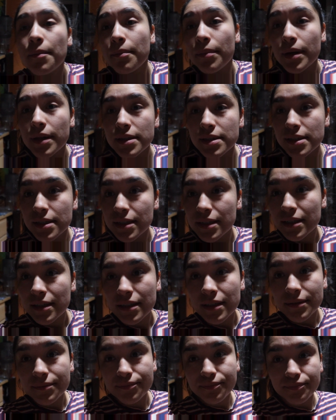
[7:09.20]
But,
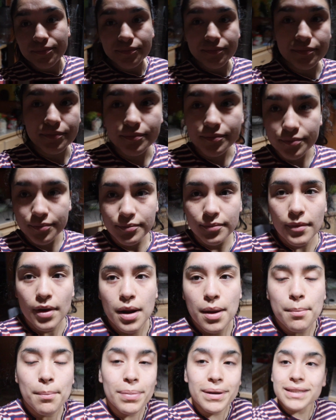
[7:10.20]

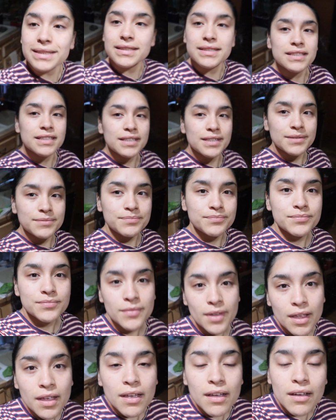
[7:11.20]
but
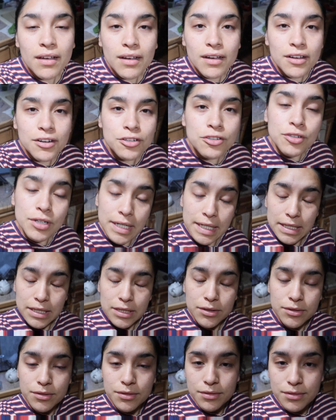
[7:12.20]
on great
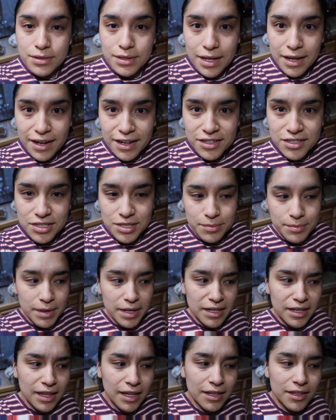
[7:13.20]
news, I actually
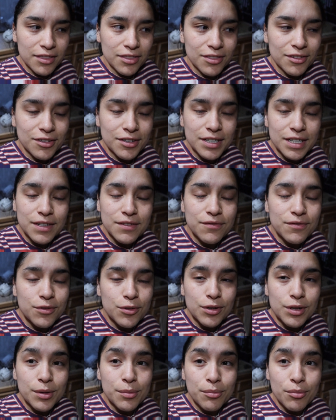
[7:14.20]
made like
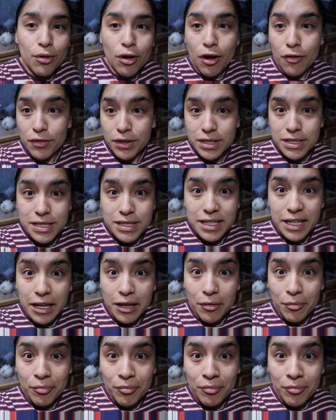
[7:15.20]
34 in profit today.